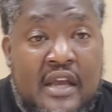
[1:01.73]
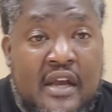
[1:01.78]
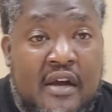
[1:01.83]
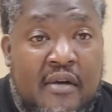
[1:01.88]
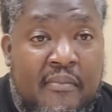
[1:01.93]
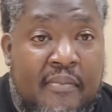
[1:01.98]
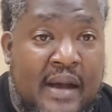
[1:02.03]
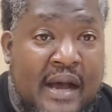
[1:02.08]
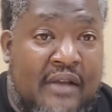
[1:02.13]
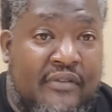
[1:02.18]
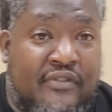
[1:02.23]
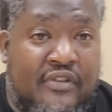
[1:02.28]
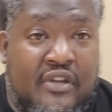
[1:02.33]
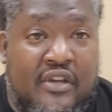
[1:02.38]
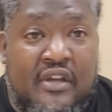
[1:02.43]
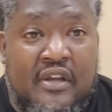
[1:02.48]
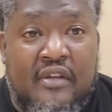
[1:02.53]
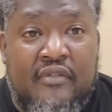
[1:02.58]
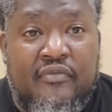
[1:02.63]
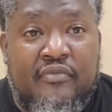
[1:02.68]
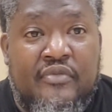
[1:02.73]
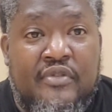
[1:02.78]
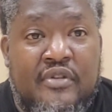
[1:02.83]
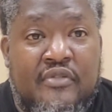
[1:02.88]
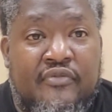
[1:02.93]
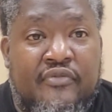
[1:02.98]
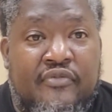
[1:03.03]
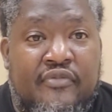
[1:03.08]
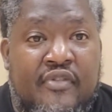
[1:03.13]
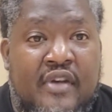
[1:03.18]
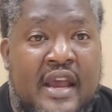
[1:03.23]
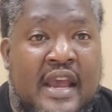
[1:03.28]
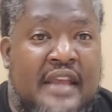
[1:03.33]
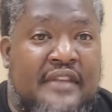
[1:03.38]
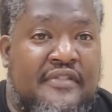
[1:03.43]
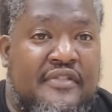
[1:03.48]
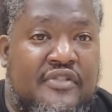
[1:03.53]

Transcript: about the frats,